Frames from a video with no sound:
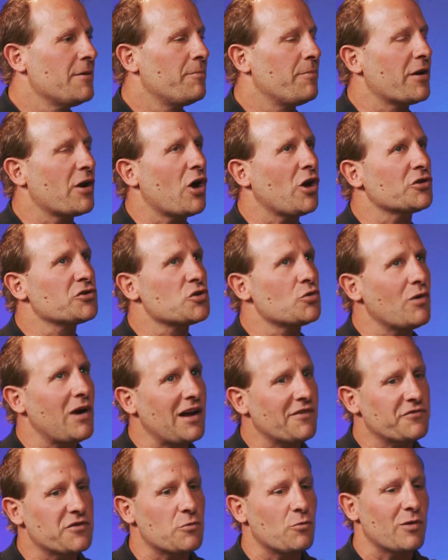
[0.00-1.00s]
But all too
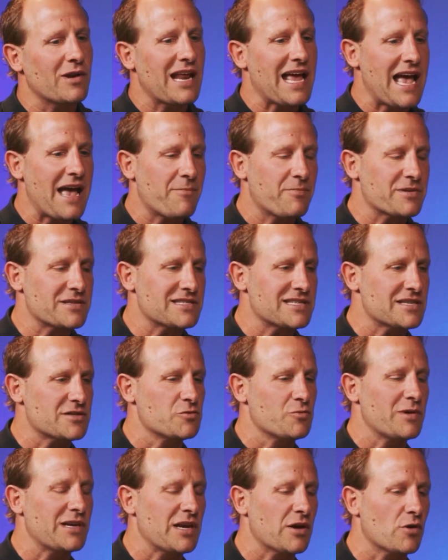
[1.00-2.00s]
often, what happens is
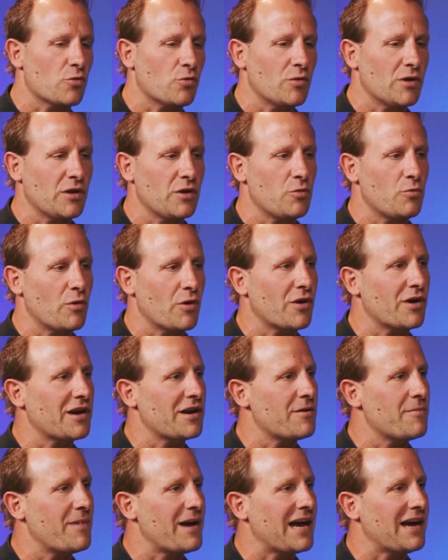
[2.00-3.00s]
we get really worried
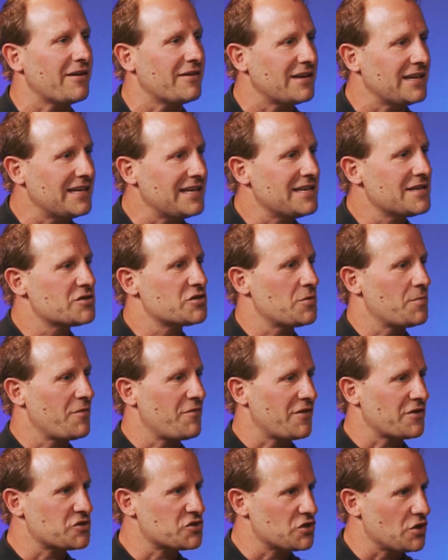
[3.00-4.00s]
about some of
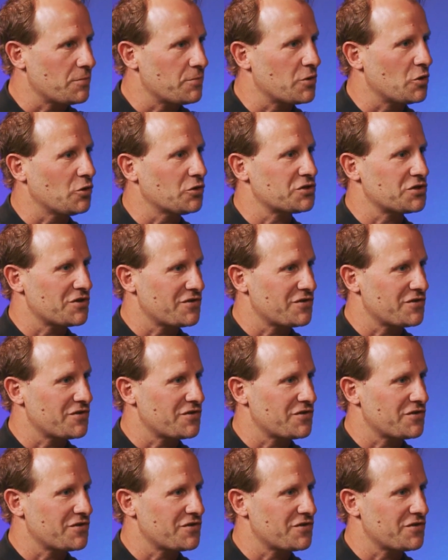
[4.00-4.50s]
our subculture